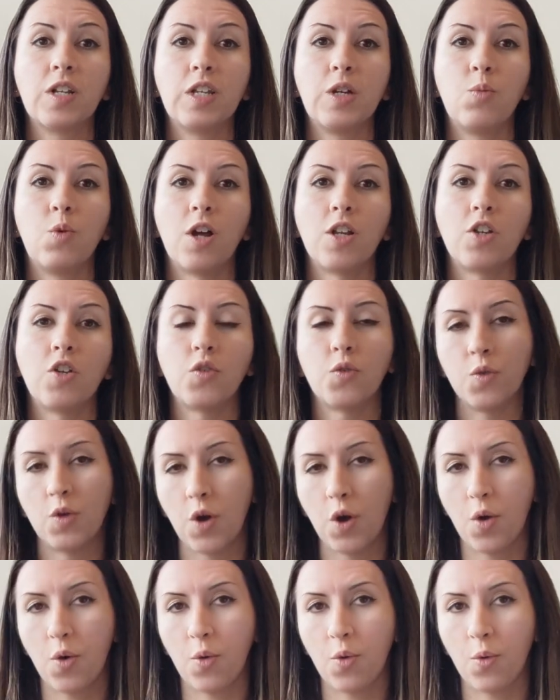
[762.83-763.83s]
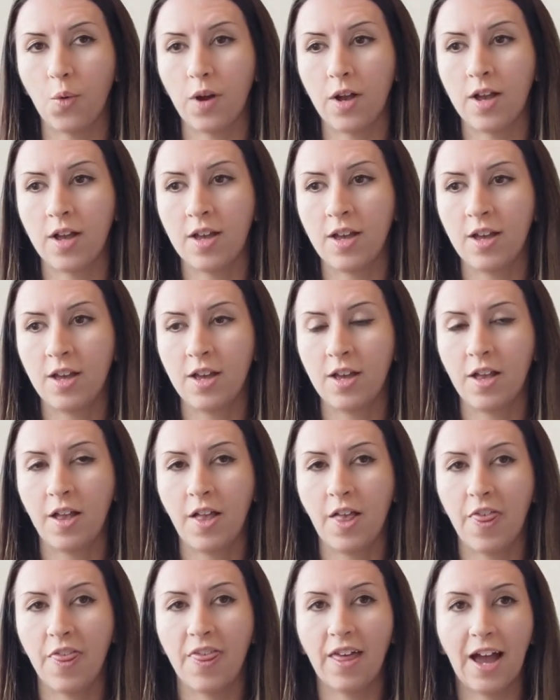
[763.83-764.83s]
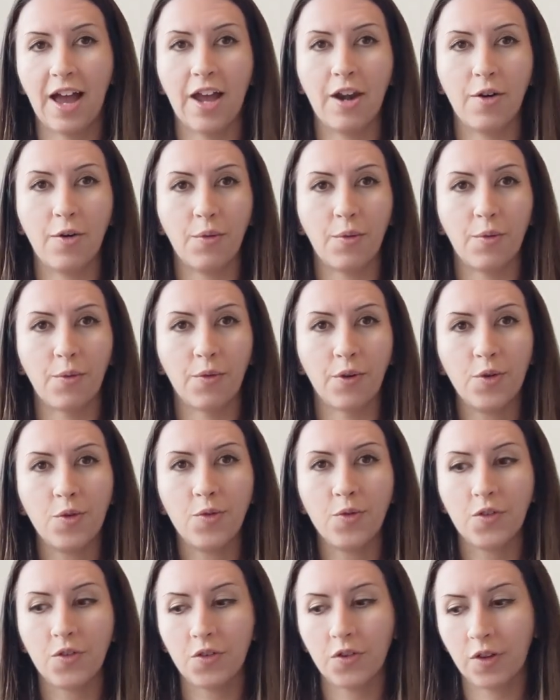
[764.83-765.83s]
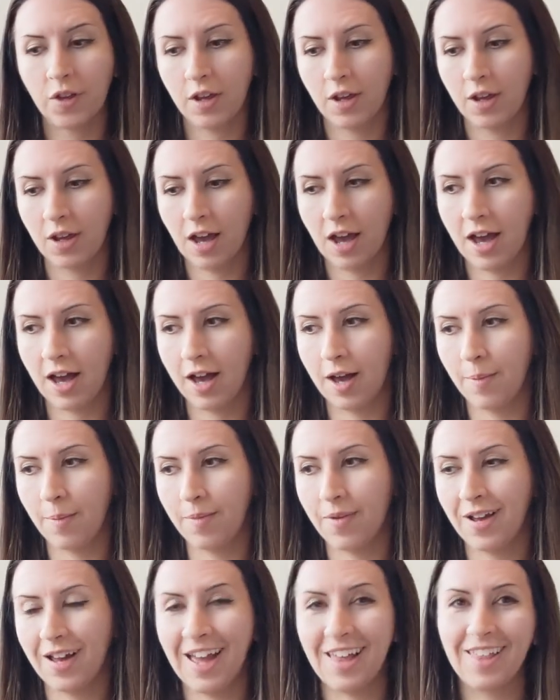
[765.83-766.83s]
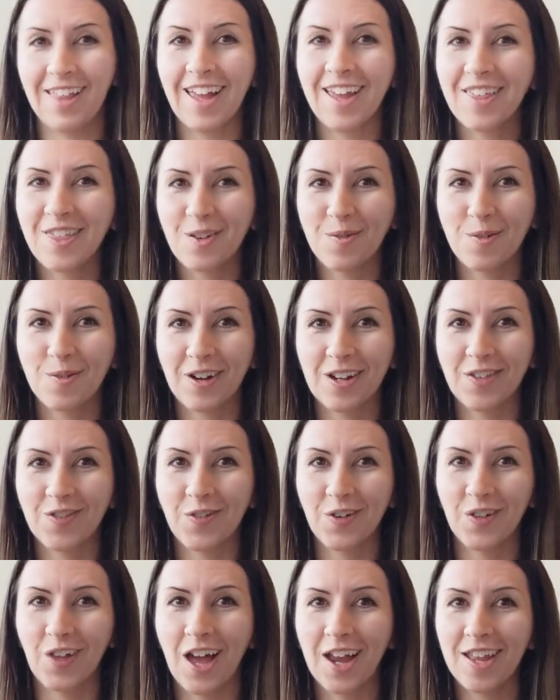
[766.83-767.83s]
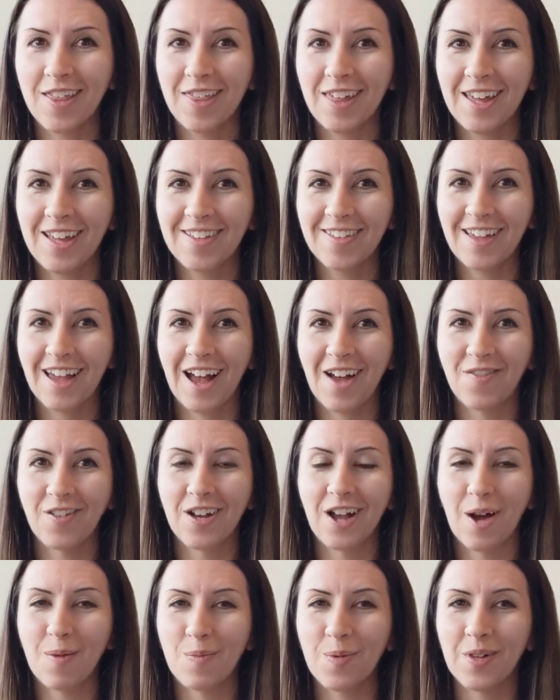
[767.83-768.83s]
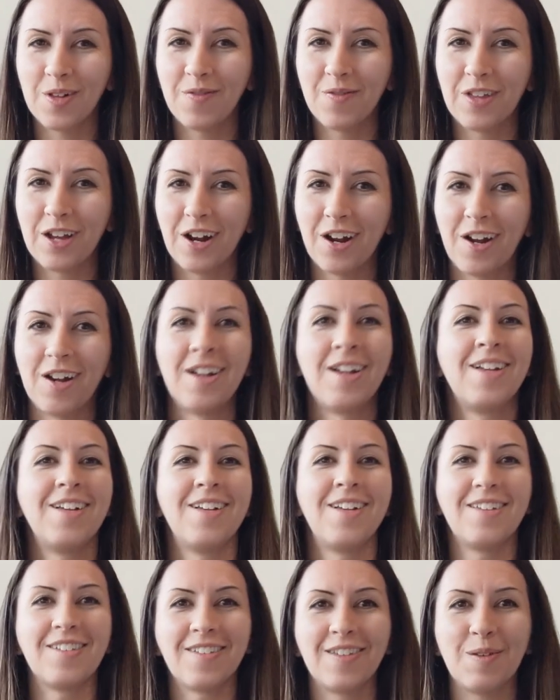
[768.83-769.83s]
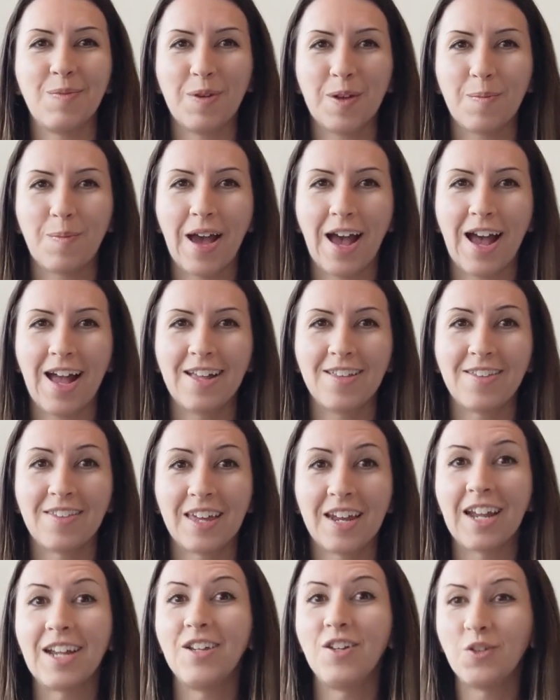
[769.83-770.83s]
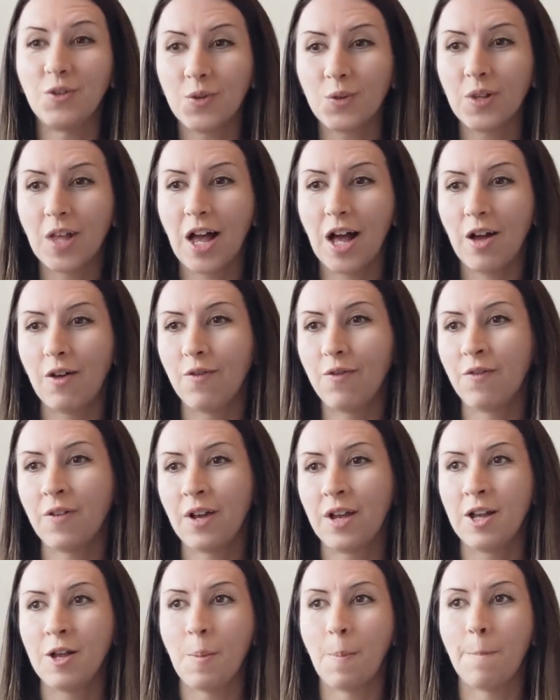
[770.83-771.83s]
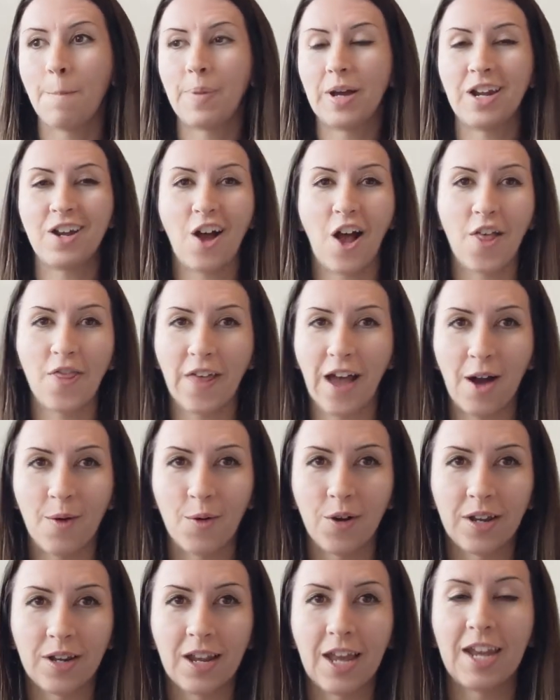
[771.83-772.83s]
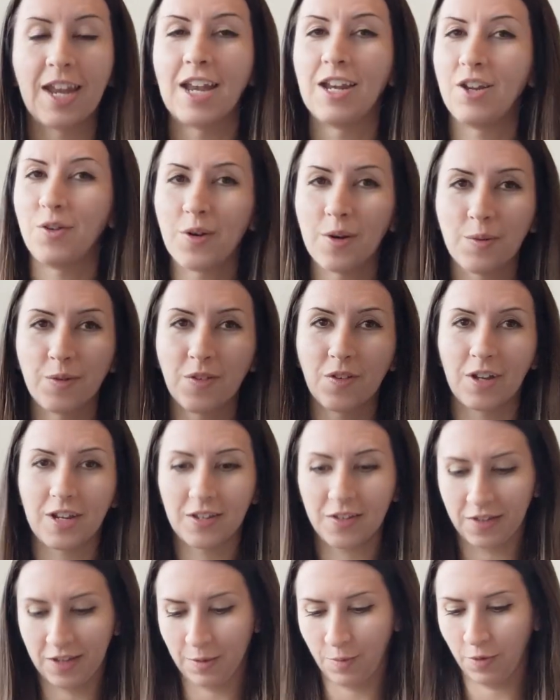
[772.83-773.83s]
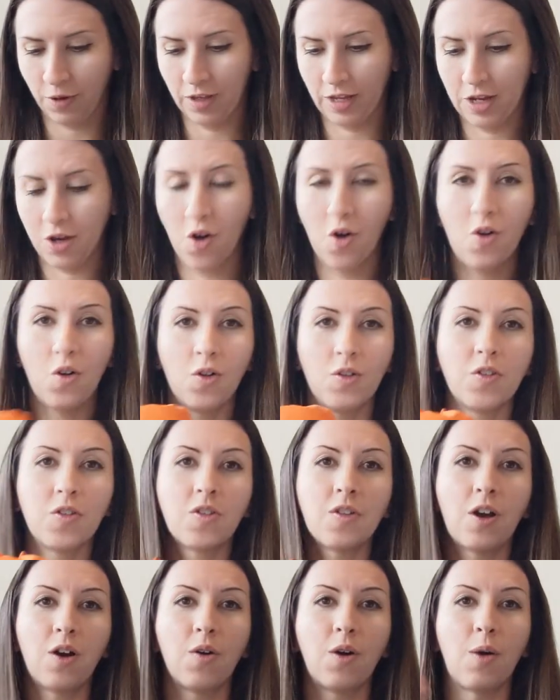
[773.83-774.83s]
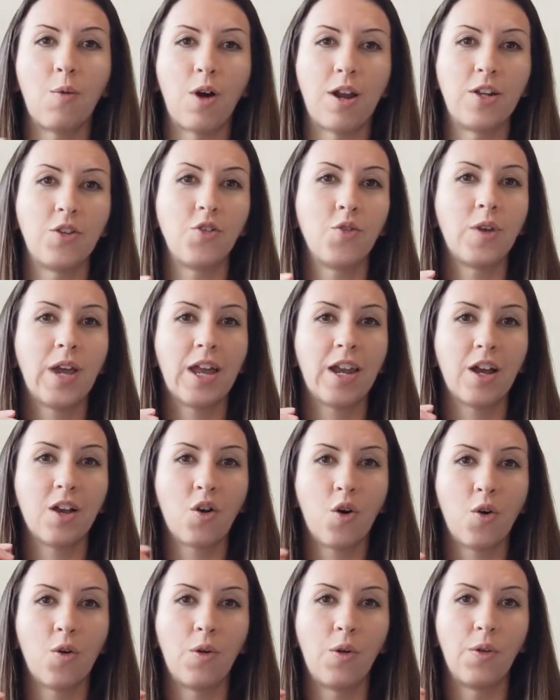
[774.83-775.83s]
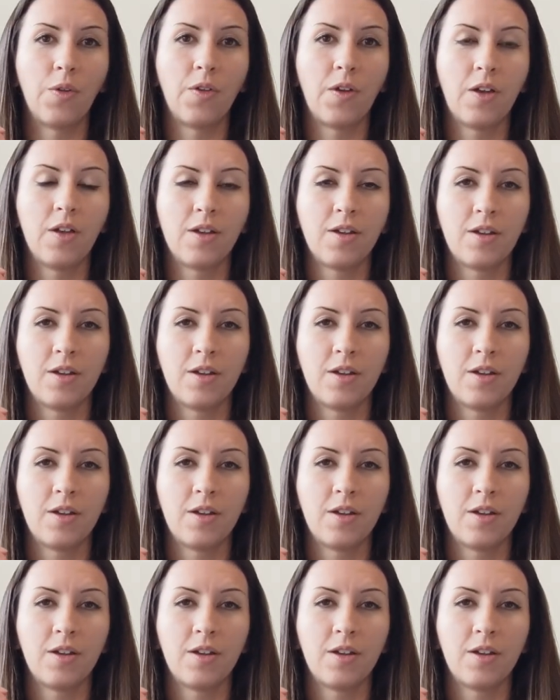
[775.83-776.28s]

really want to go that route. Um, I like Thermarest for a lot of things. I have a couple of their sleeping pads that I do love, but not that one. And I knew I was going to sleep really cold, so I wanted to get a cold